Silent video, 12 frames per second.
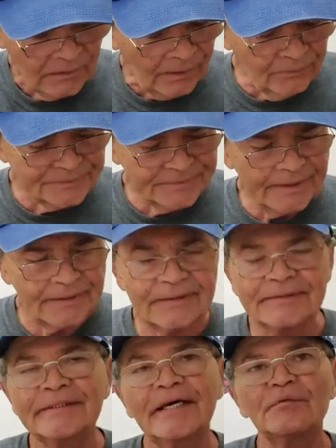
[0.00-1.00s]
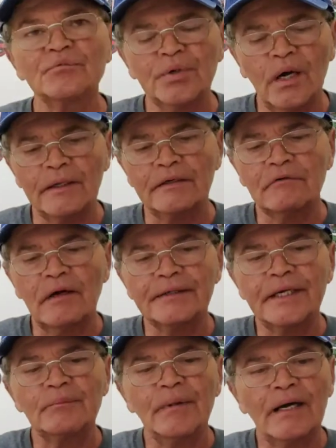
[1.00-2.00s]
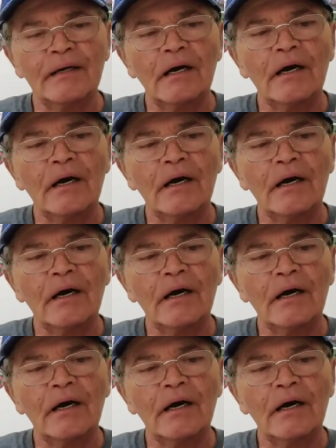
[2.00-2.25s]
I would say this kit probably run you about